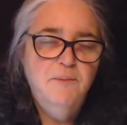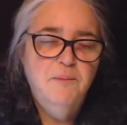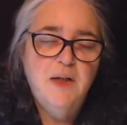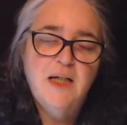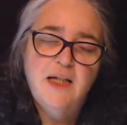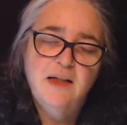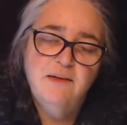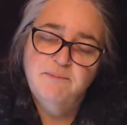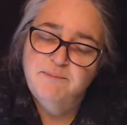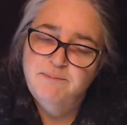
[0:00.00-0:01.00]
my
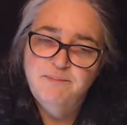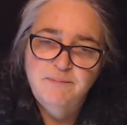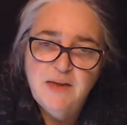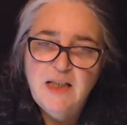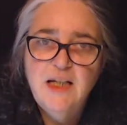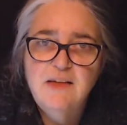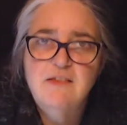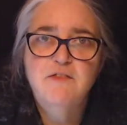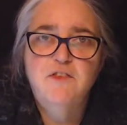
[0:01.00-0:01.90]
legs have